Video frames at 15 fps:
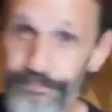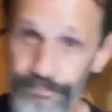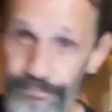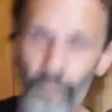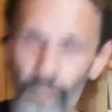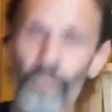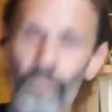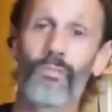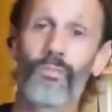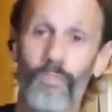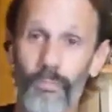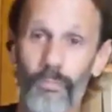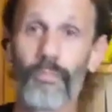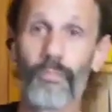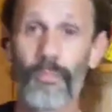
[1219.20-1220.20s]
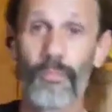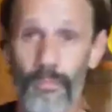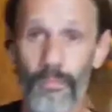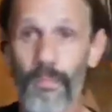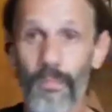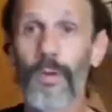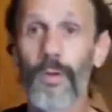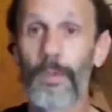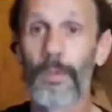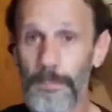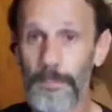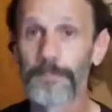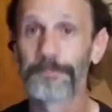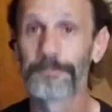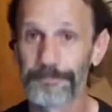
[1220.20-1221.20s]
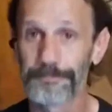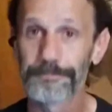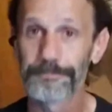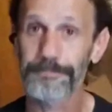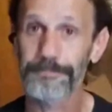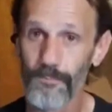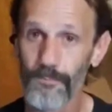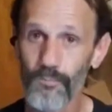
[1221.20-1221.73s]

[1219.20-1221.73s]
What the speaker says: were very good to me. They gave me the time